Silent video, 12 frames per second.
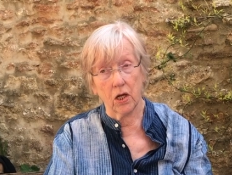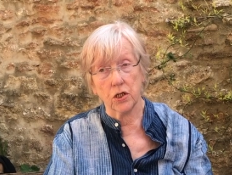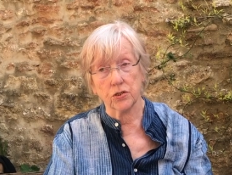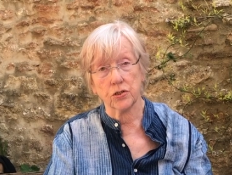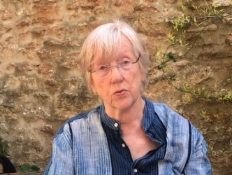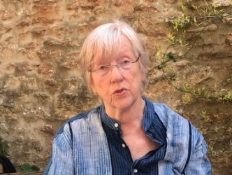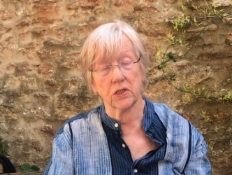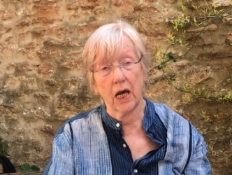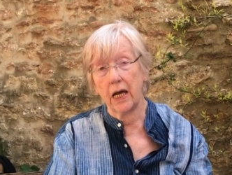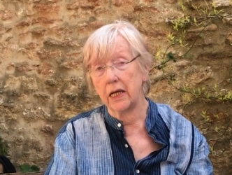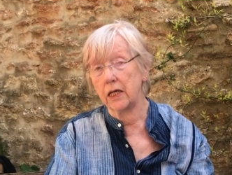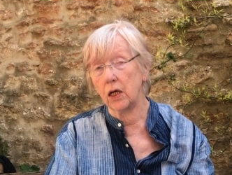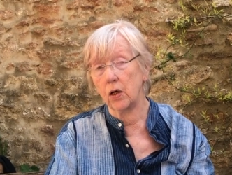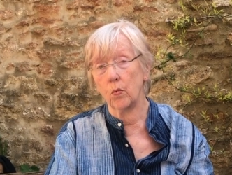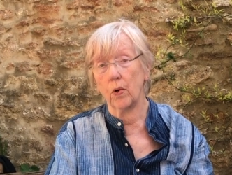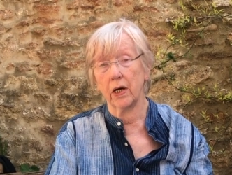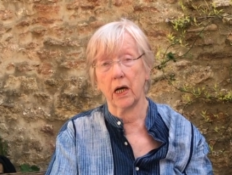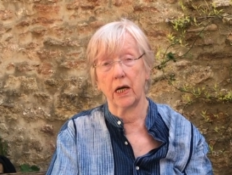So today
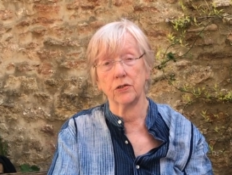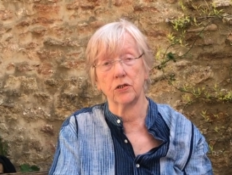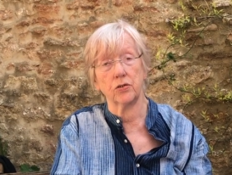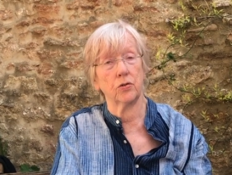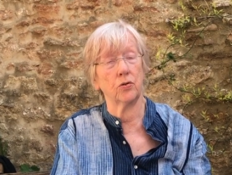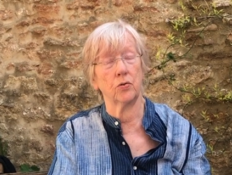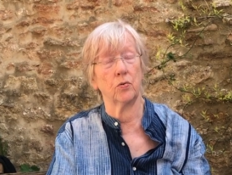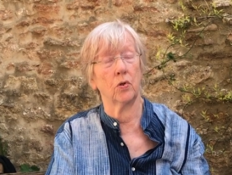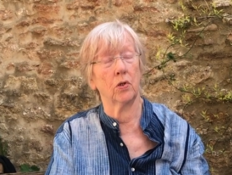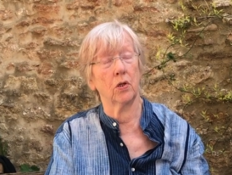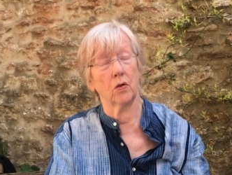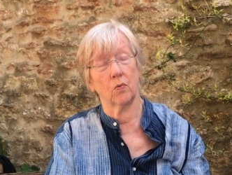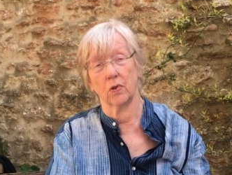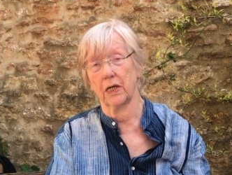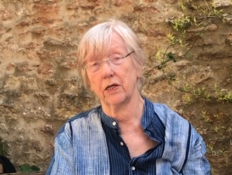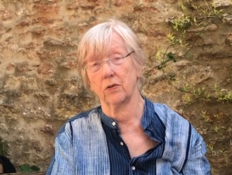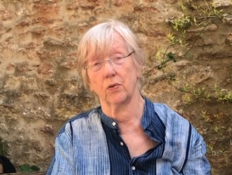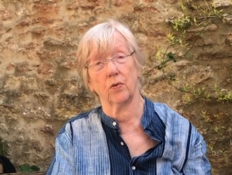we're going to do what I
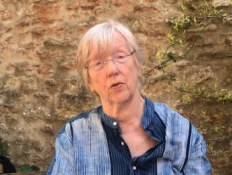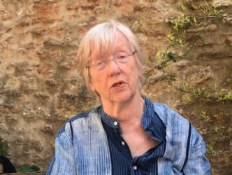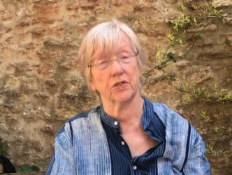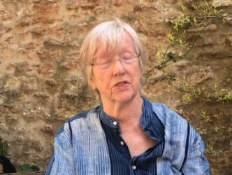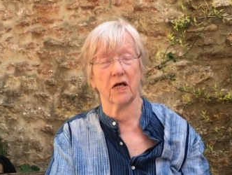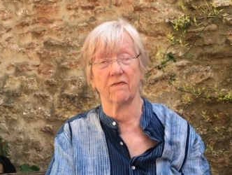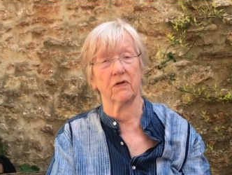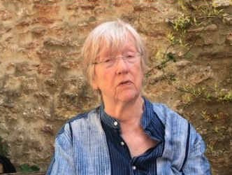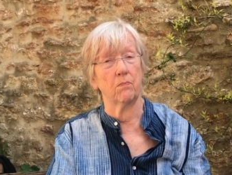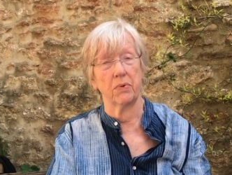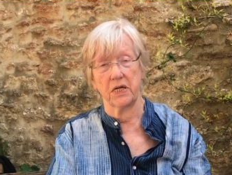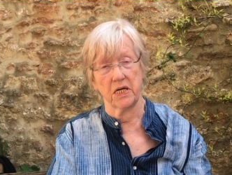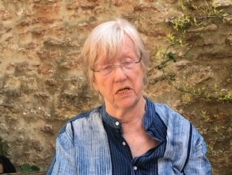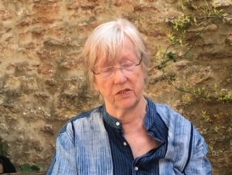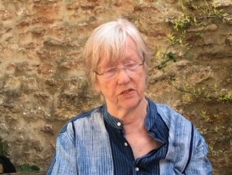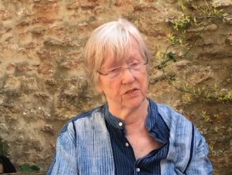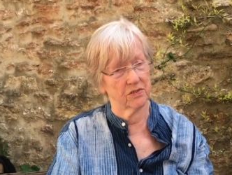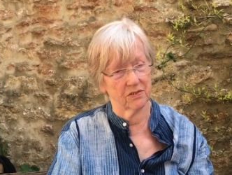call the 7
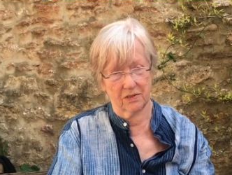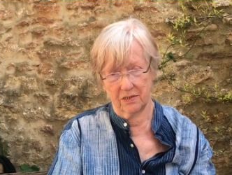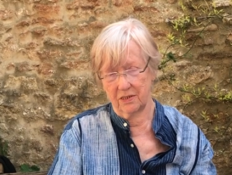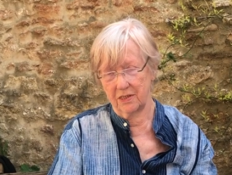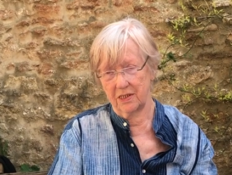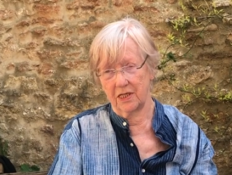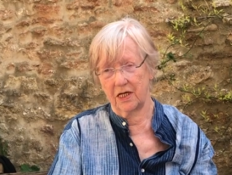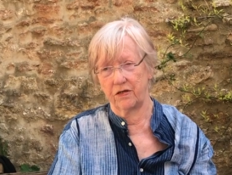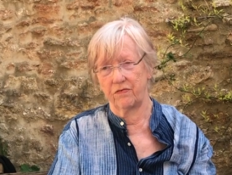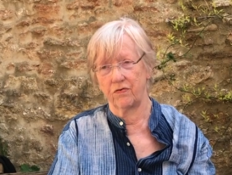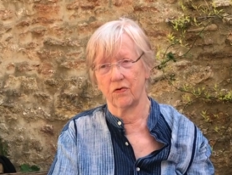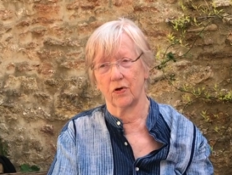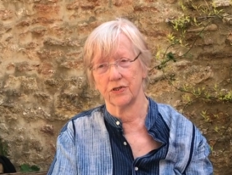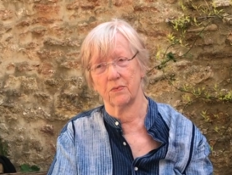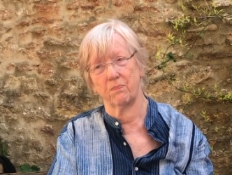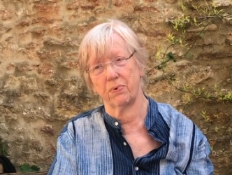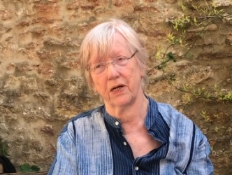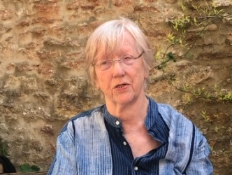Bs. And if you've got some
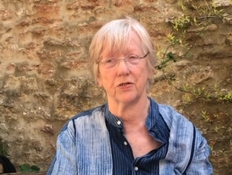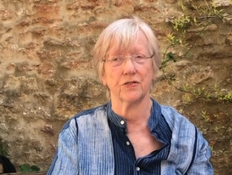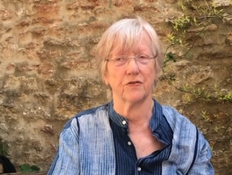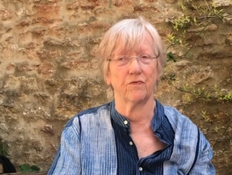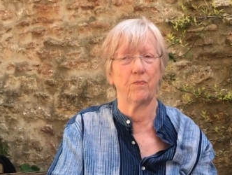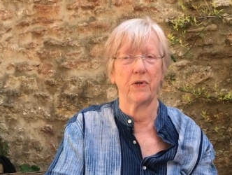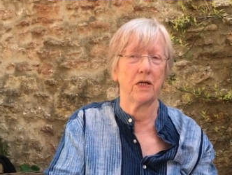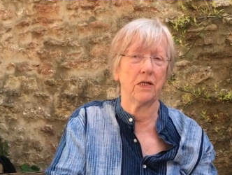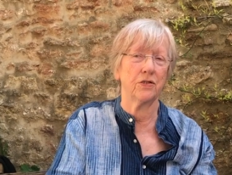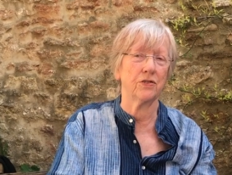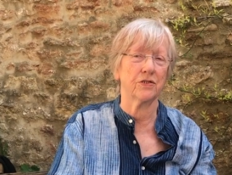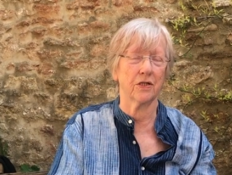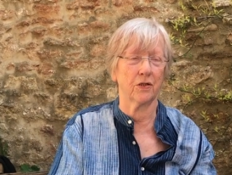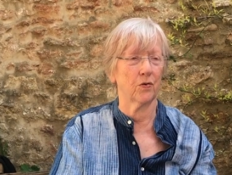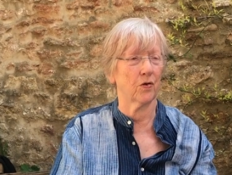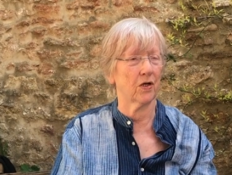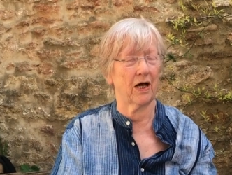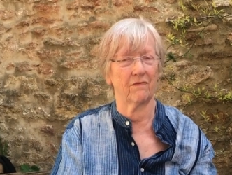pictures of bees that you
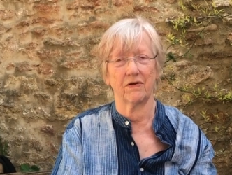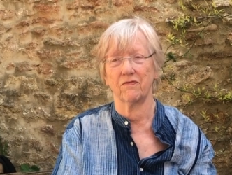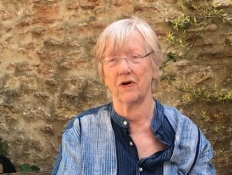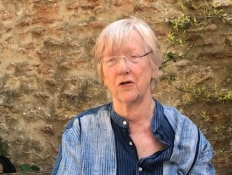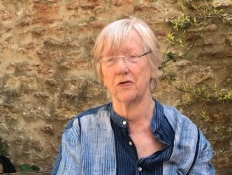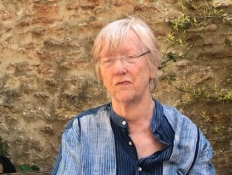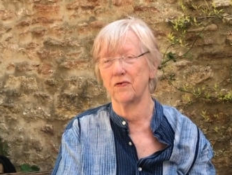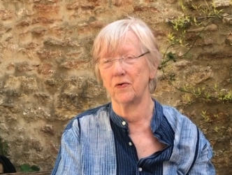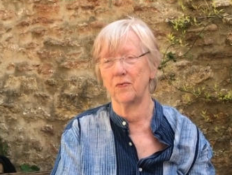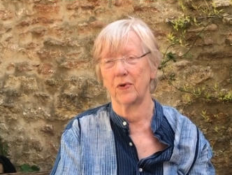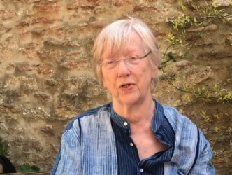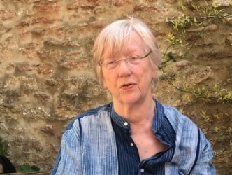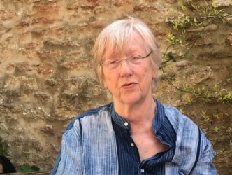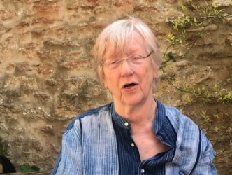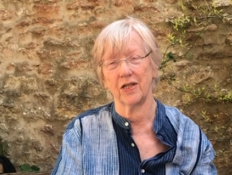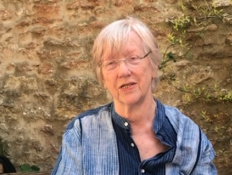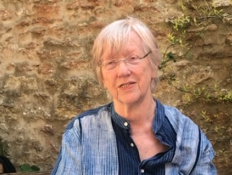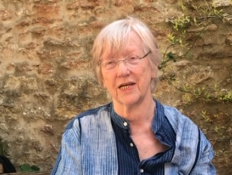could have in front of you when you try
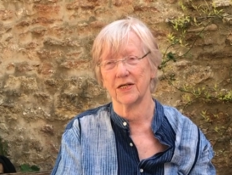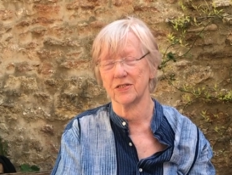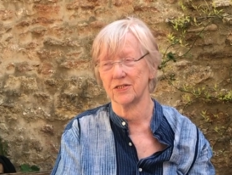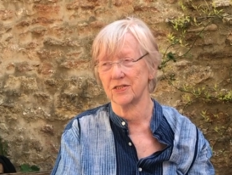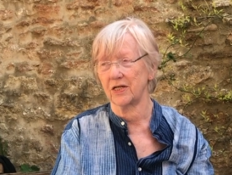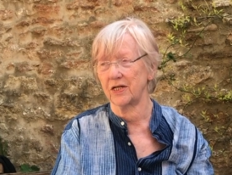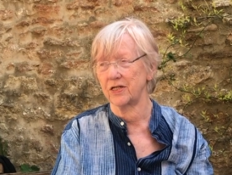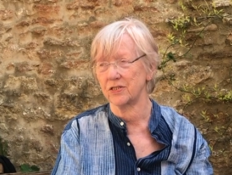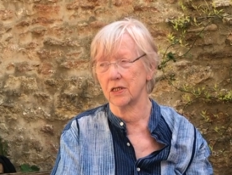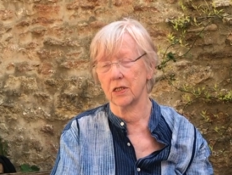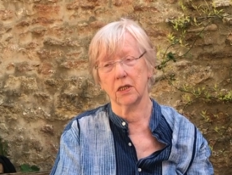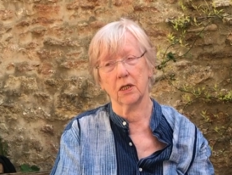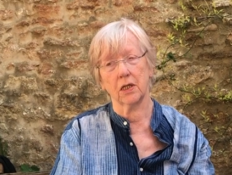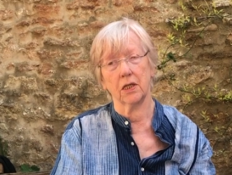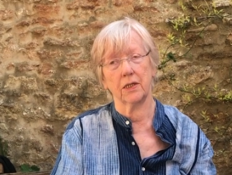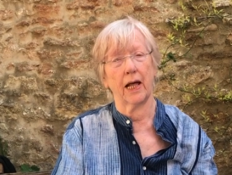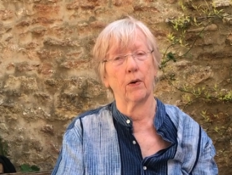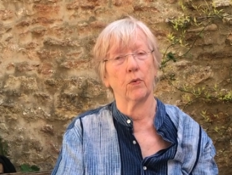this exercise,
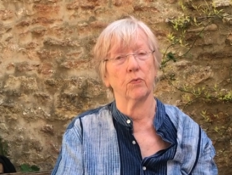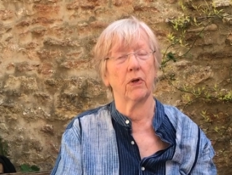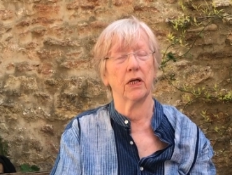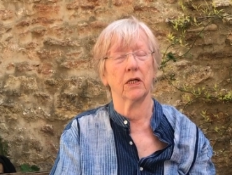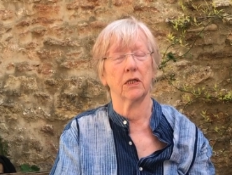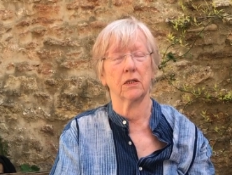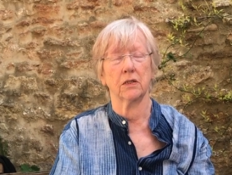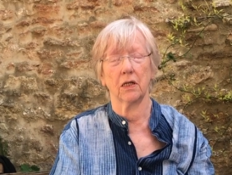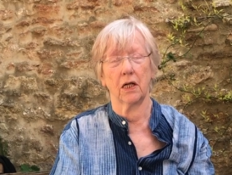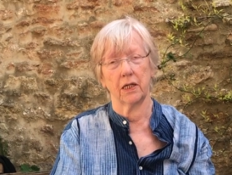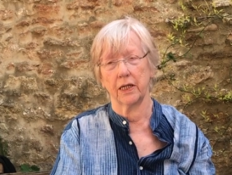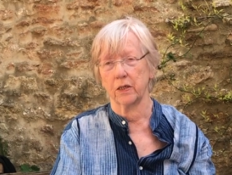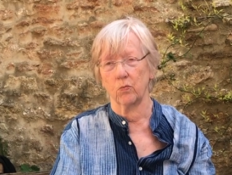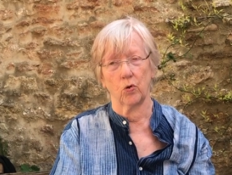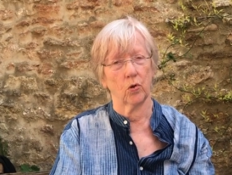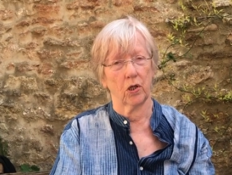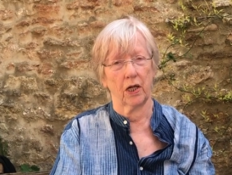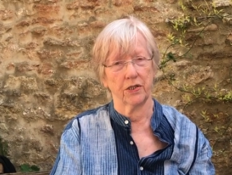that would make it a little
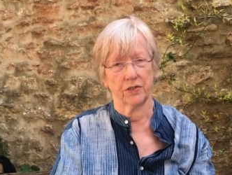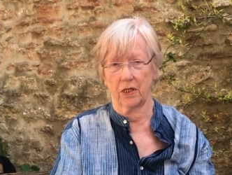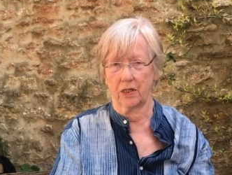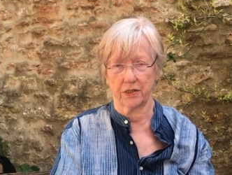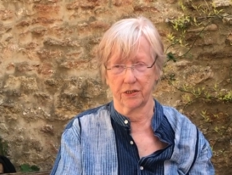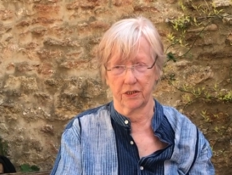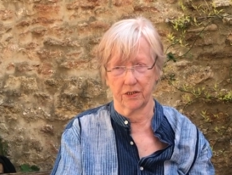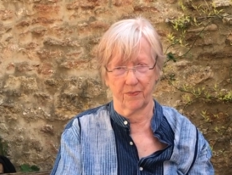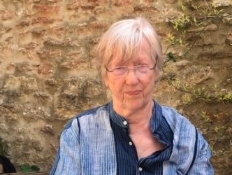more light-hearted.